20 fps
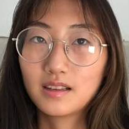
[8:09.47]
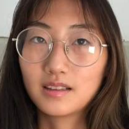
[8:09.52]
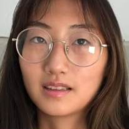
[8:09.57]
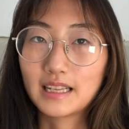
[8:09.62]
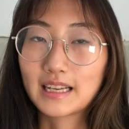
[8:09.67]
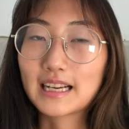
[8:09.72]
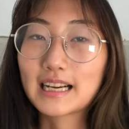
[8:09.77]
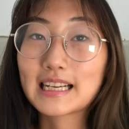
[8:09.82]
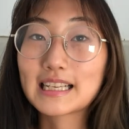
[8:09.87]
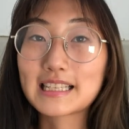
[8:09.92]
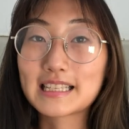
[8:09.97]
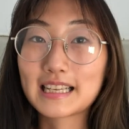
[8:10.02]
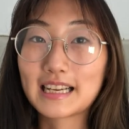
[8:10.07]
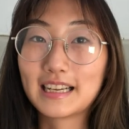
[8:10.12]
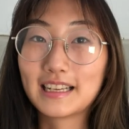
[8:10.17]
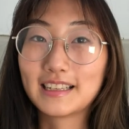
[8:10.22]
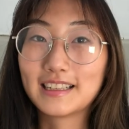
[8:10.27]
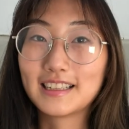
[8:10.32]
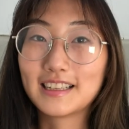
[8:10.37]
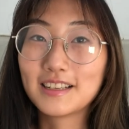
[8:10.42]
like I
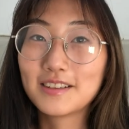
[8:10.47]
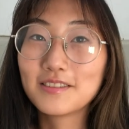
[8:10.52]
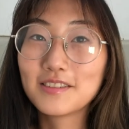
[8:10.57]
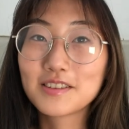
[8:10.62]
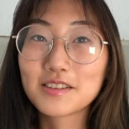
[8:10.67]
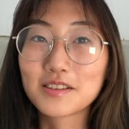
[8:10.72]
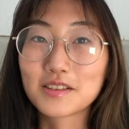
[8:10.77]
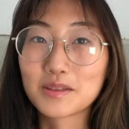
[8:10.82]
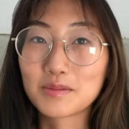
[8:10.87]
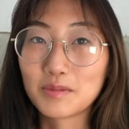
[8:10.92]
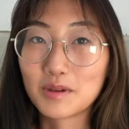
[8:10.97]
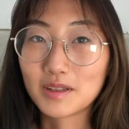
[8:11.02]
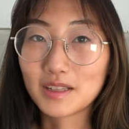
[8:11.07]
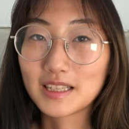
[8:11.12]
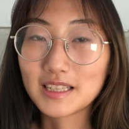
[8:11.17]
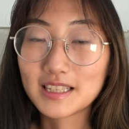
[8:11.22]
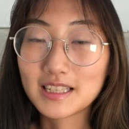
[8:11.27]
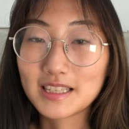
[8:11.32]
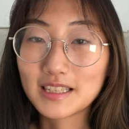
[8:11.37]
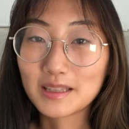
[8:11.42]
said, it was a small
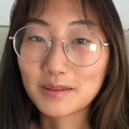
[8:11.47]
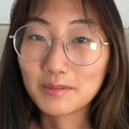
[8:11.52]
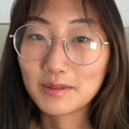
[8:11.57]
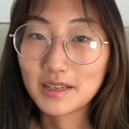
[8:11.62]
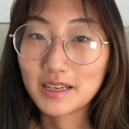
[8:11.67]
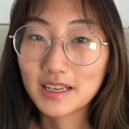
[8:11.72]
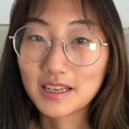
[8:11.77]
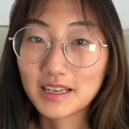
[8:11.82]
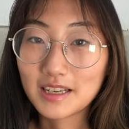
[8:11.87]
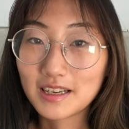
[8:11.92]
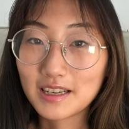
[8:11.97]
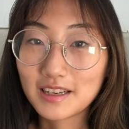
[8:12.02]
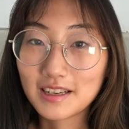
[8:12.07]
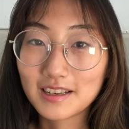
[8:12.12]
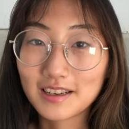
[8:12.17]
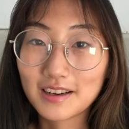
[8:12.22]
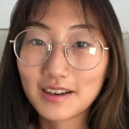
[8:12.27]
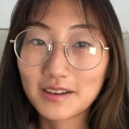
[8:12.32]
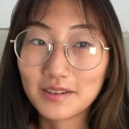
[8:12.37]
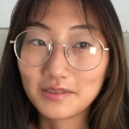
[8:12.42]
idea at the
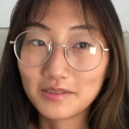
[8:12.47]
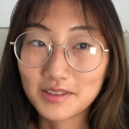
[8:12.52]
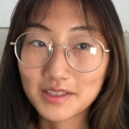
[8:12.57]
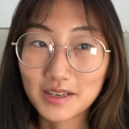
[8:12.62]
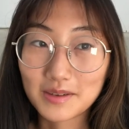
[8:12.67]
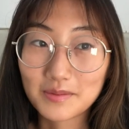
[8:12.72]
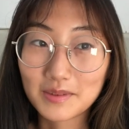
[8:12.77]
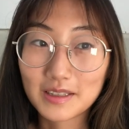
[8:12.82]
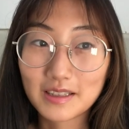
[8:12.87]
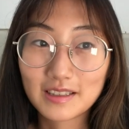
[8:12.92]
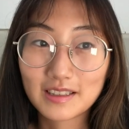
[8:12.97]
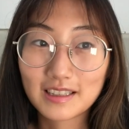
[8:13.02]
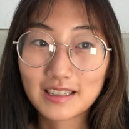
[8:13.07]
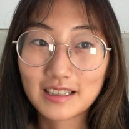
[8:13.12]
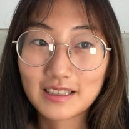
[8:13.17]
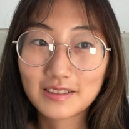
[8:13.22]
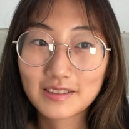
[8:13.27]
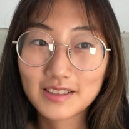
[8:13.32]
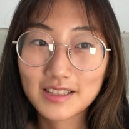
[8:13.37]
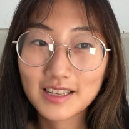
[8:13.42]
beginning of summer, and
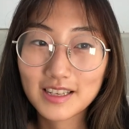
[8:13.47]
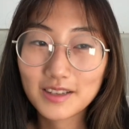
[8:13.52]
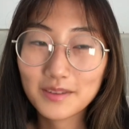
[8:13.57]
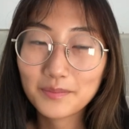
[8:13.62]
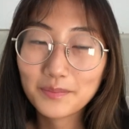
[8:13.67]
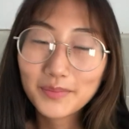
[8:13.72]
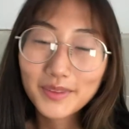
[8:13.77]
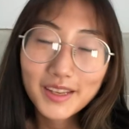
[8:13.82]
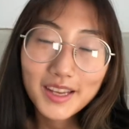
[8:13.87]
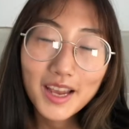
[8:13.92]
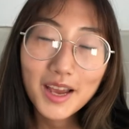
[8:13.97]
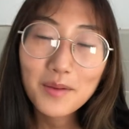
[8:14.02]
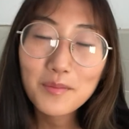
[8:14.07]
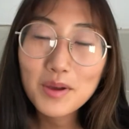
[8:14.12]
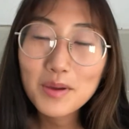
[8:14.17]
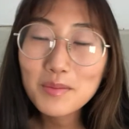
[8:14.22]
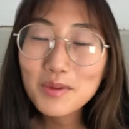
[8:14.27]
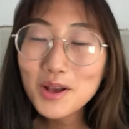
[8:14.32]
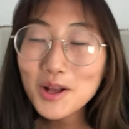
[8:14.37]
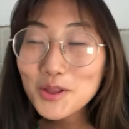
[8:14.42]
I was like, yeah,
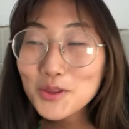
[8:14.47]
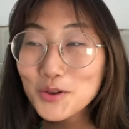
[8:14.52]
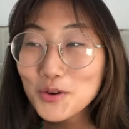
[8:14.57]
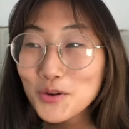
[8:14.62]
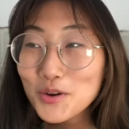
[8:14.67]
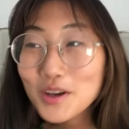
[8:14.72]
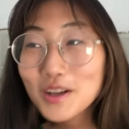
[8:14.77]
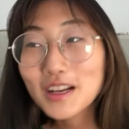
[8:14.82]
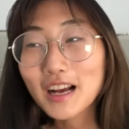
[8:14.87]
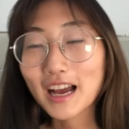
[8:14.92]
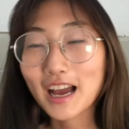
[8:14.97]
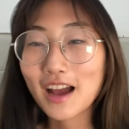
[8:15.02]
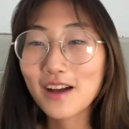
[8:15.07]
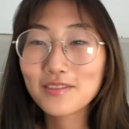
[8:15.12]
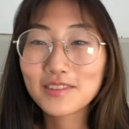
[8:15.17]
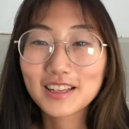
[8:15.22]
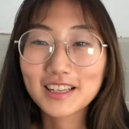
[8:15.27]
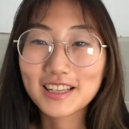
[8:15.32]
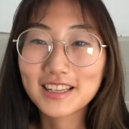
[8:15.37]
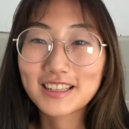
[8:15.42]
maybe I'll do it. I have
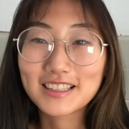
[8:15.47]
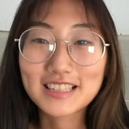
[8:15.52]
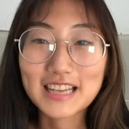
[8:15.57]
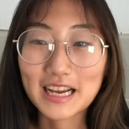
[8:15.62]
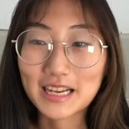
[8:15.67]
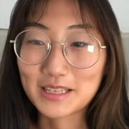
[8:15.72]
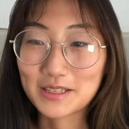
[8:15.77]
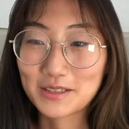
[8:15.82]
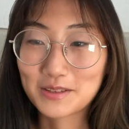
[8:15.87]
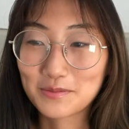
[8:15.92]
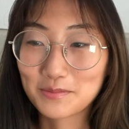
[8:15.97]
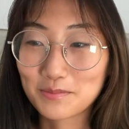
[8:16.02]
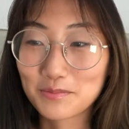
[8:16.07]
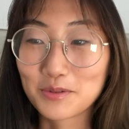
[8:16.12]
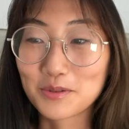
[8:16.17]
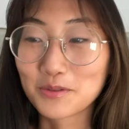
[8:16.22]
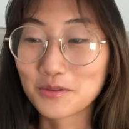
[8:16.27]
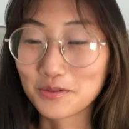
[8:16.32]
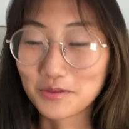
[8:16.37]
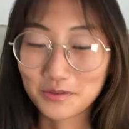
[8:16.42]
like text
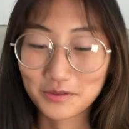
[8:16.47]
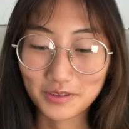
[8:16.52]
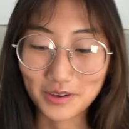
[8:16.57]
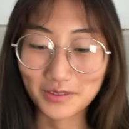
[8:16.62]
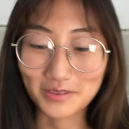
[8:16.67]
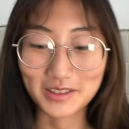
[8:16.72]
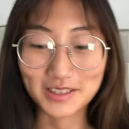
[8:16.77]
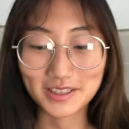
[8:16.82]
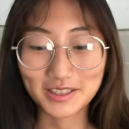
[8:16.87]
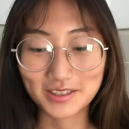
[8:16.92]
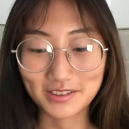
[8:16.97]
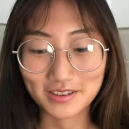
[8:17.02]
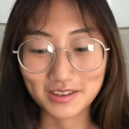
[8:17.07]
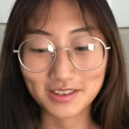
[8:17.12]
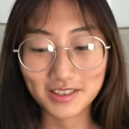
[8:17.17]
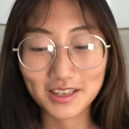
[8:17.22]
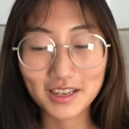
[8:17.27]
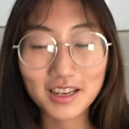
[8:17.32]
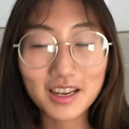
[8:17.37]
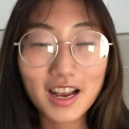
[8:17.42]
proof of it too.
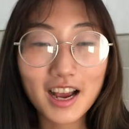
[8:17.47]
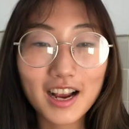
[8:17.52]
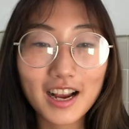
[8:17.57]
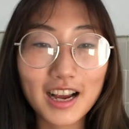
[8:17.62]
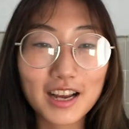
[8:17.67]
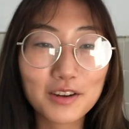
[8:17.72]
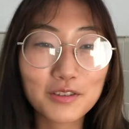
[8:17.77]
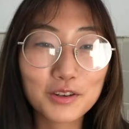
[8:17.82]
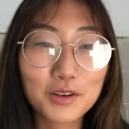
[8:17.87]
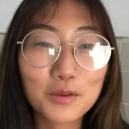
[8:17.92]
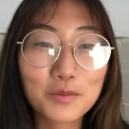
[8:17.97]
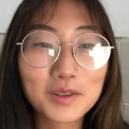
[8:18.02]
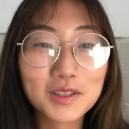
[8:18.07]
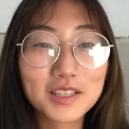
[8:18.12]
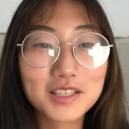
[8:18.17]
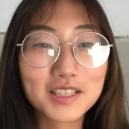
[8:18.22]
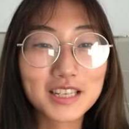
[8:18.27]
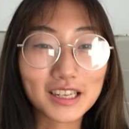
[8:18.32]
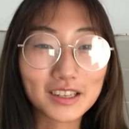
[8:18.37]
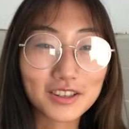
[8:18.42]
Just like, yeah, I kind of want to open a
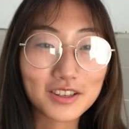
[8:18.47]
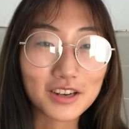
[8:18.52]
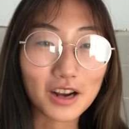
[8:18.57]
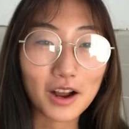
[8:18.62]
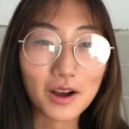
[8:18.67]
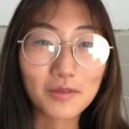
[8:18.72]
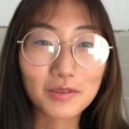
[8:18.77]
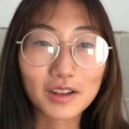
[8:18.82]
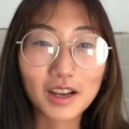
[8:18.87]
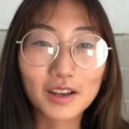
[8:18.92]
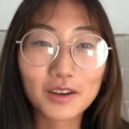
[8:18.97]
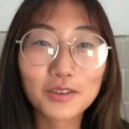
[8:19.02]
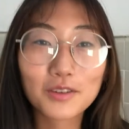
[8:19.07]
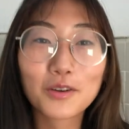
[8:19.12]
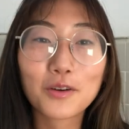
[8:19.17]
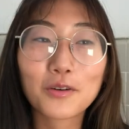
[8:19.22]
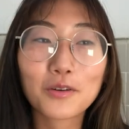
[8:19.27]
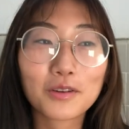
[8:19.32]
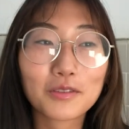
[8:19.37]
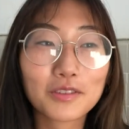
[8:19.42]
sticker shop, but I don't know
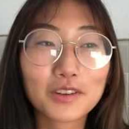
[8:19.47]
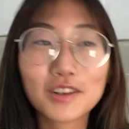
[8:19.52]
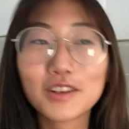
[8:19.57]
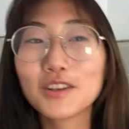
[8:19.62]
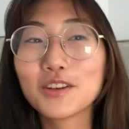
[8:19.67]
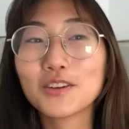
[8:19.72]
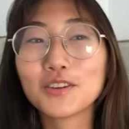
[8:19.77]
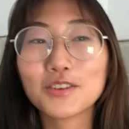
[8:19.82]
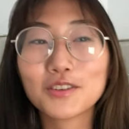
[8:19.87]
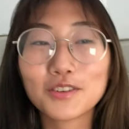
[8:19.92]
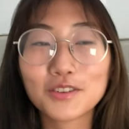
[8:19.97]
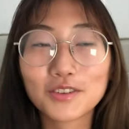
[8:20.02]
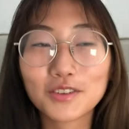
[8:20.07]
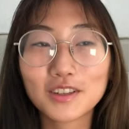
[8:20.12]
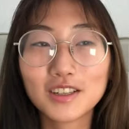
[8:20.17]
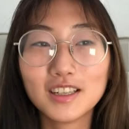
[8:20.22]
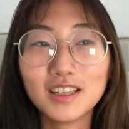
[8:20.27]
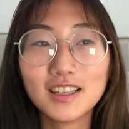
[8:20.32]
what I'm going to do.